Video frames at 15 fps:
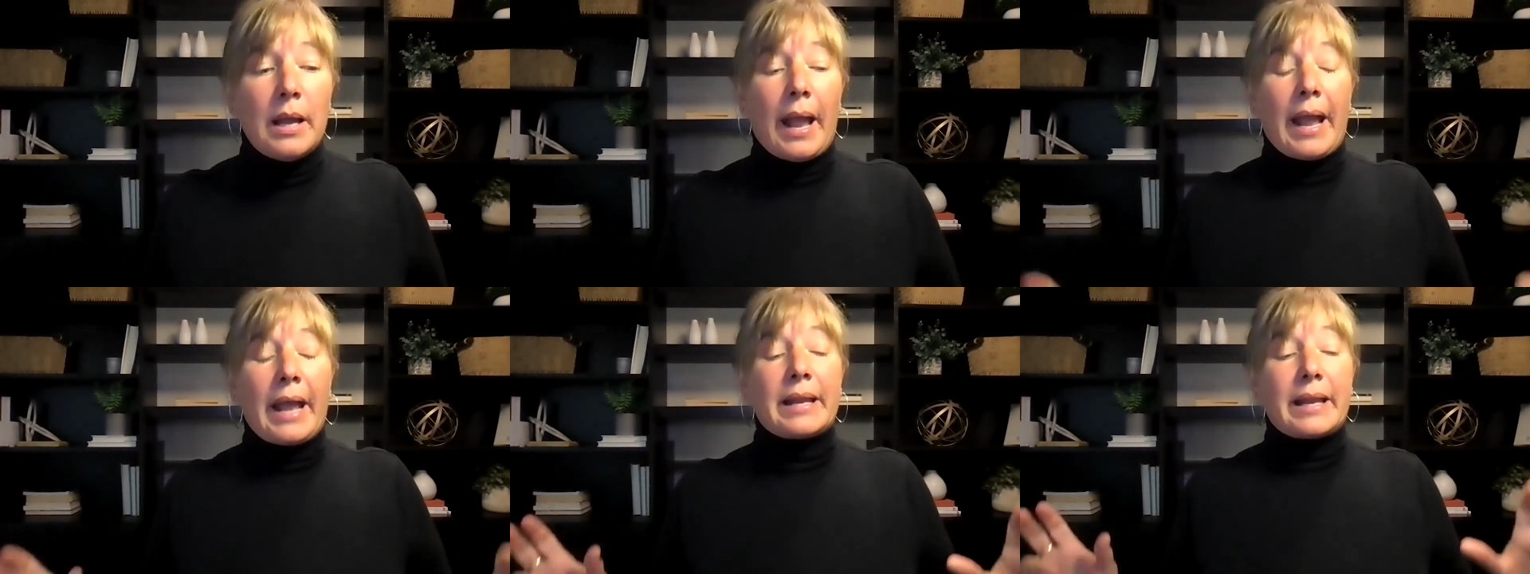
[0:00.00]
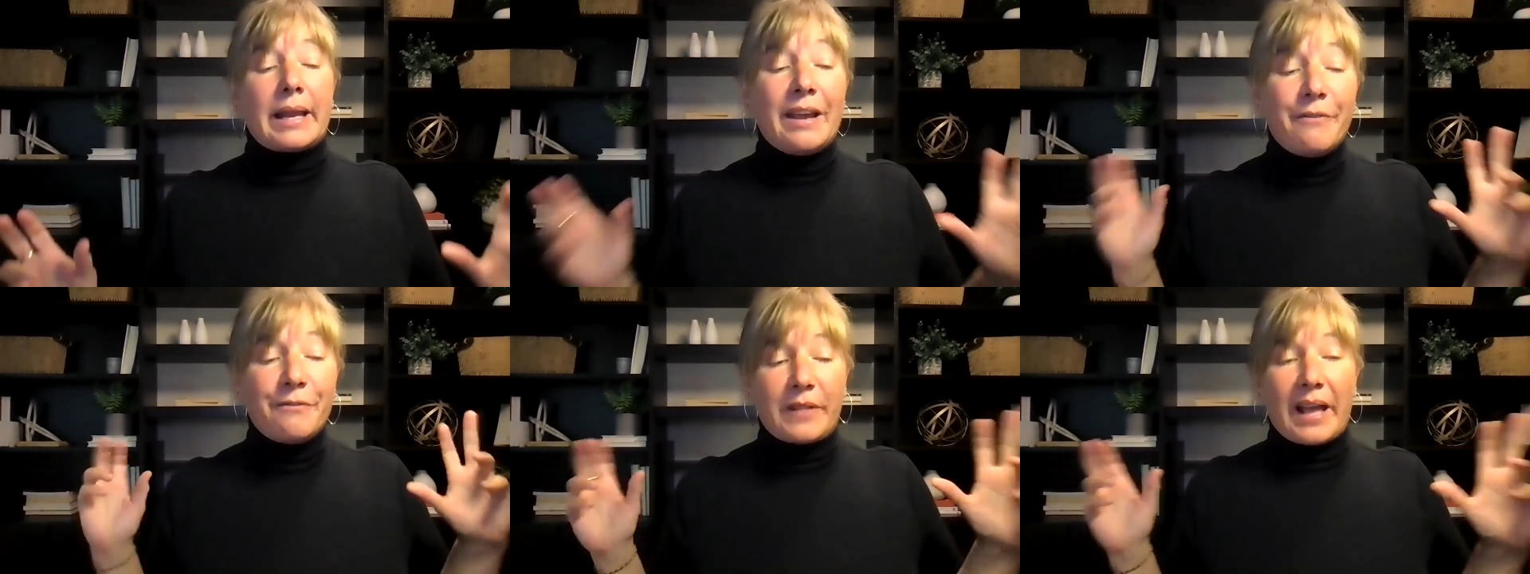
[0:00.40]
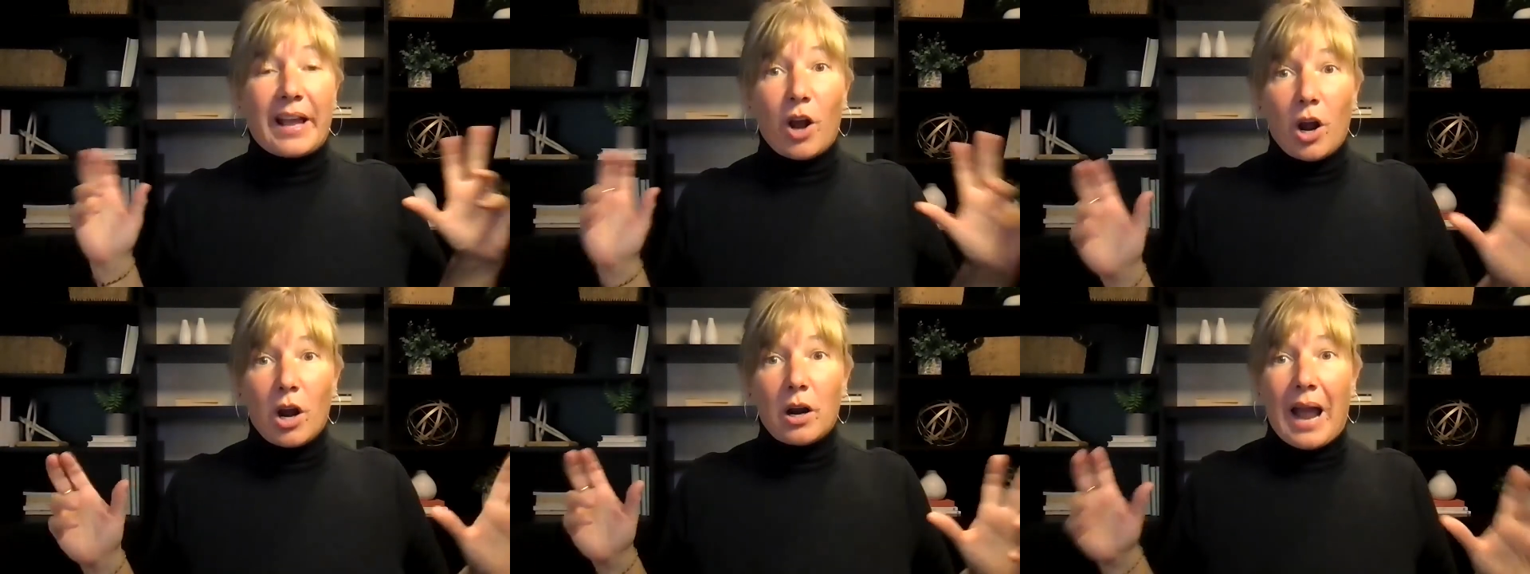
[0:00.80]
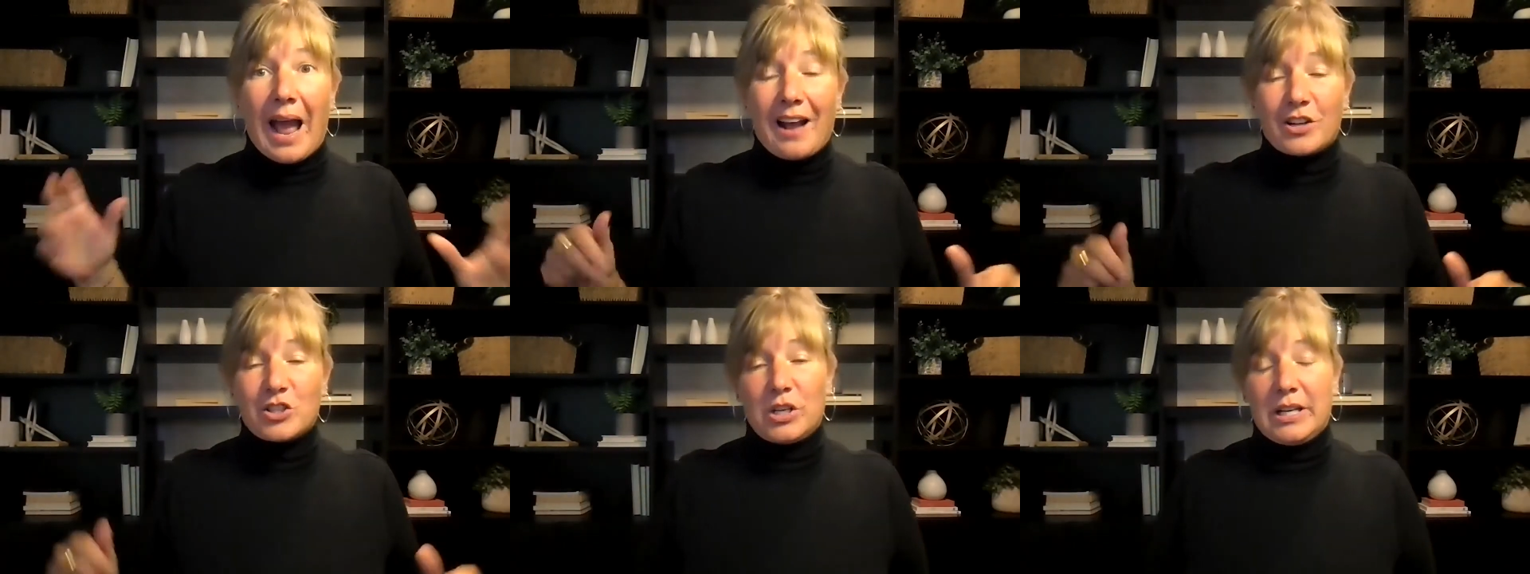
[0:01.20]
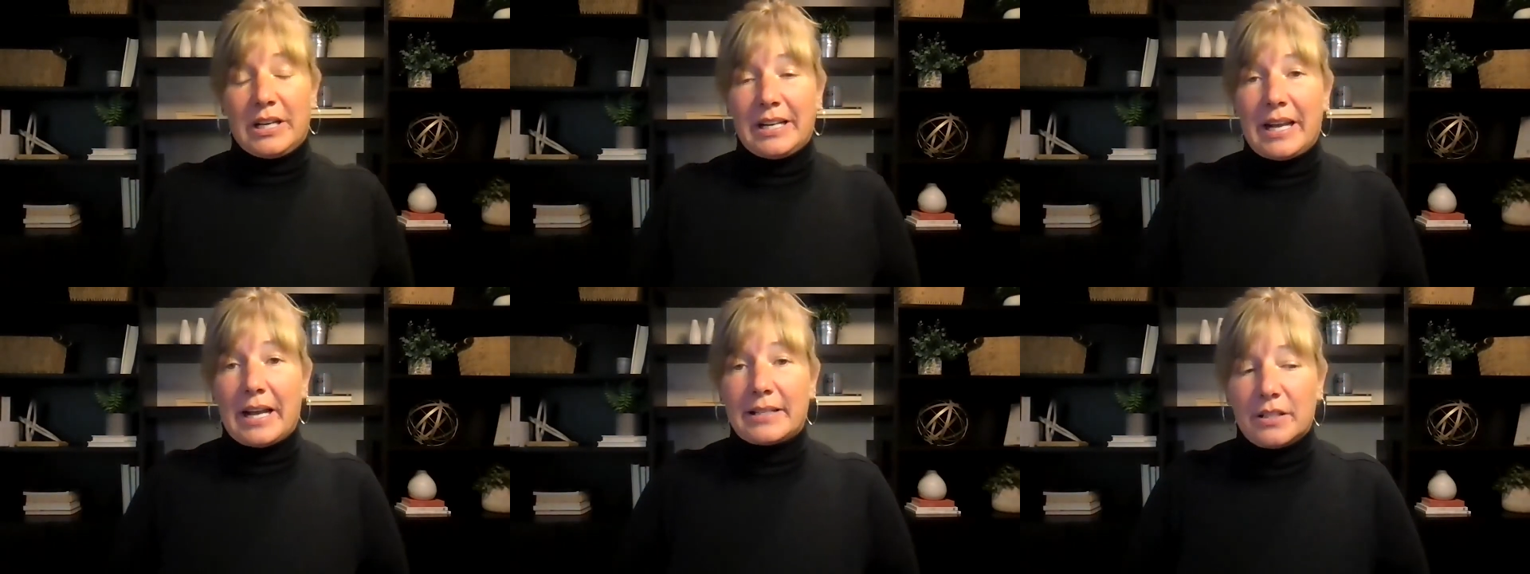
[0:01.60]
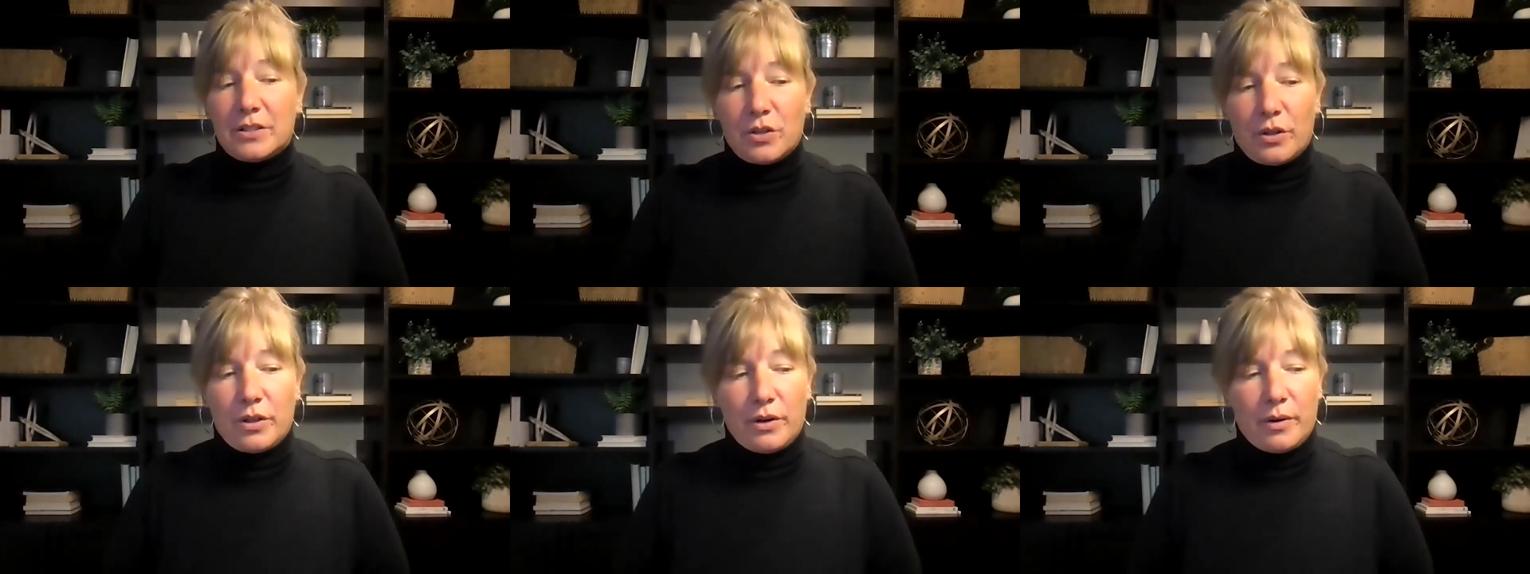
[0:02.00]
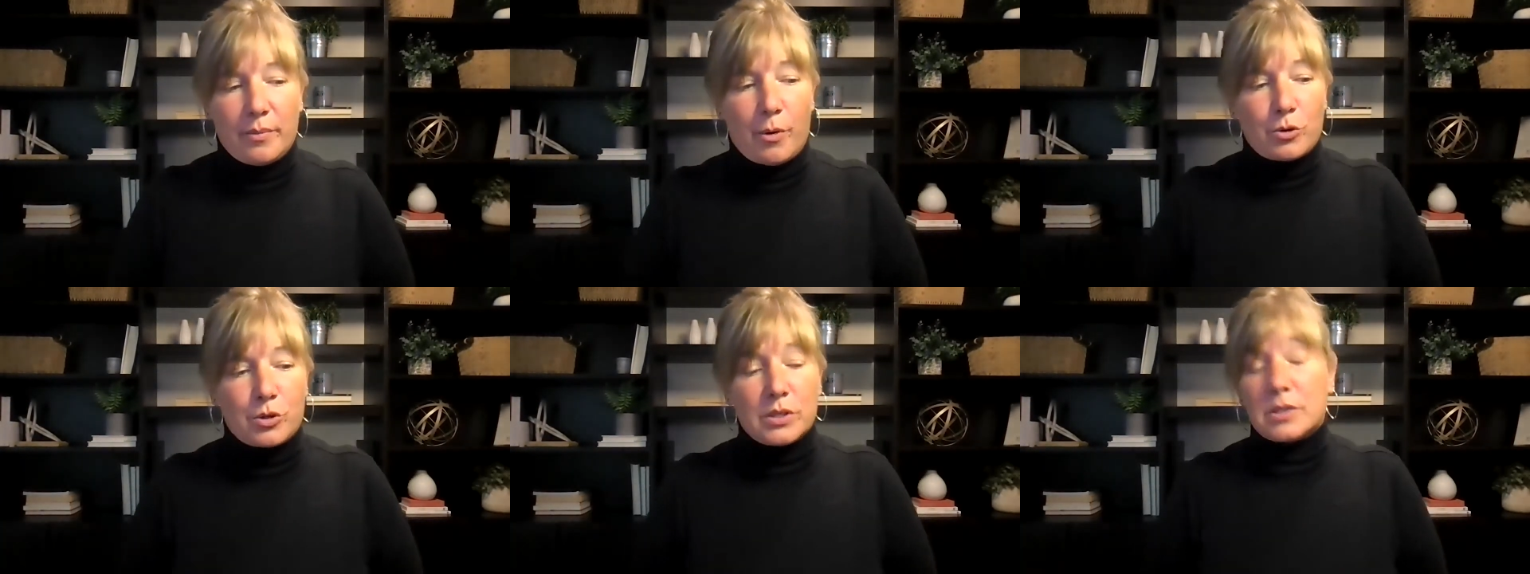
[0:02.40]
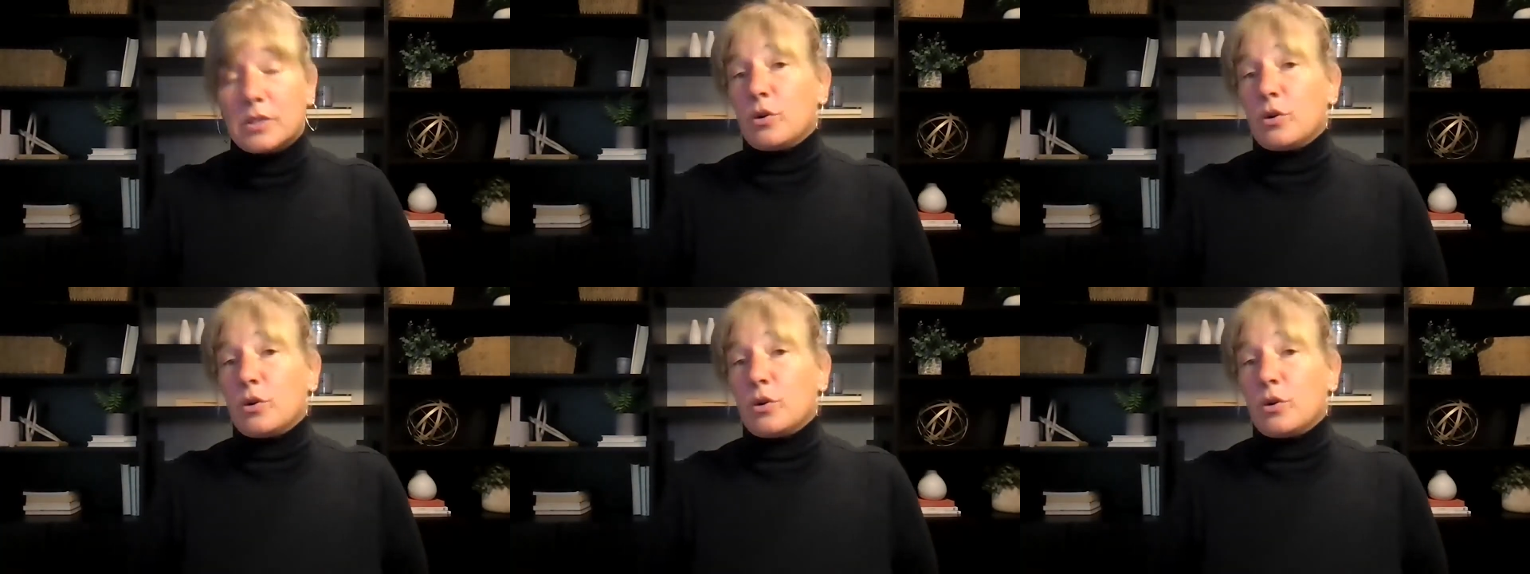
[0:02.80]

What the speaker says: And if they are actually connected to their emotions,